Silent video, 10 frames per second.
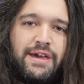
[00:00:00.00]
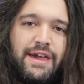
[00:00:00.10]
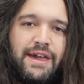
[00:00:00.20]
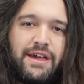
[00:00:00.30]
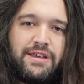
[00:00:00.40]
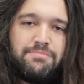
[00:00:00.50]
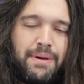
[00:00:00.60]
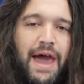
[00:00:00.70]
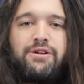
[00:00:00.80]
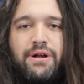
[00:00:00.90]
and
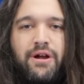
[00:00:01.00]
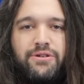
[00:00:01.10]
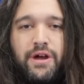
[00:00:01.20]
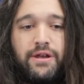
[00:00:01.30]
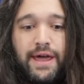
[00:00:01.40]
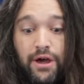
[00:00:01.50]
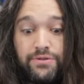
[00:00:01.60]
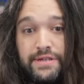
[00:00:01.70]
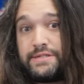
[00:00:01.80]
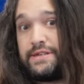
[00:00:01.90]
background on
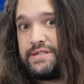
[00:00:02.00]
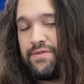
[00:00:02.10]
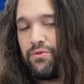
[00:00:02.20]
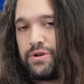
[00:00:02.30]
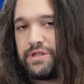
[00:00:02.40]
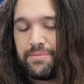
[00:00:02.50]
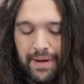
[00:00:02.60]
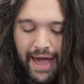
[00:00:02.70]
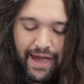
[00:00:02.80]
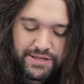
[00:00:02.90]
how these things have worked in the
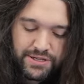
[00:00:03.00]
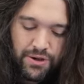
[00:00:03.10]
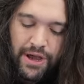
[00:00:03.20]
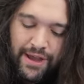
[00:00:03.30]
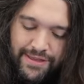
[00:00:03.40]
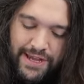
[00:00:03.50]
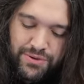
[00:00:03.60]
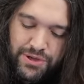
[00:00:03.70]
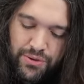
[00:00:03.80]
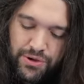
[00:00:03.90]
past. So
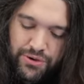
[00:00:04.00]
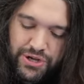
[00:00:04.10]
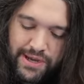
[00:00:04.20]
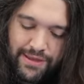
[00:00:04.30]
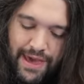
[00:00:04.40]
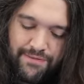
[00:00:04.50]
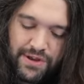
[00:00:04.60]
that's really cool. Go check out that